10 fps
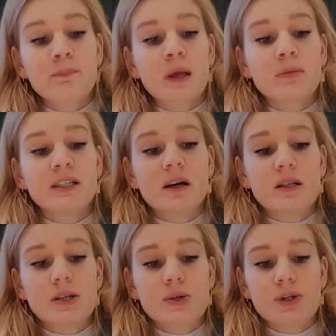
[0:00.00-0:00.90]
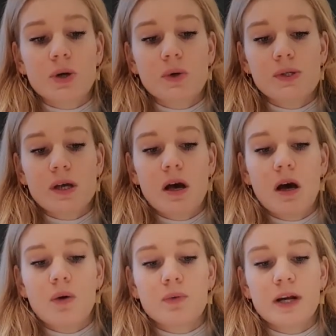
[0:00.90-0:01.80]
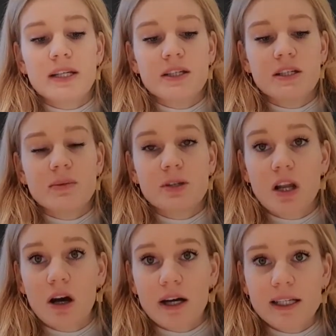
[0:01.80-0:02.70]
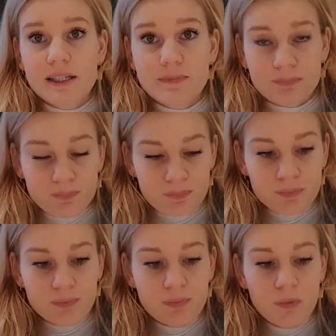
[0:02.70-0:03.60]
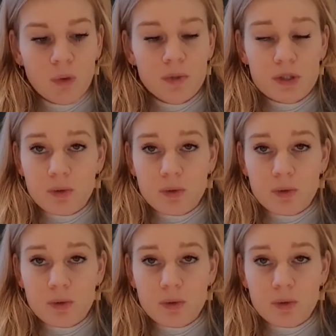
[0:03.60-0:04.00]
but it also shows a red dimmed light, which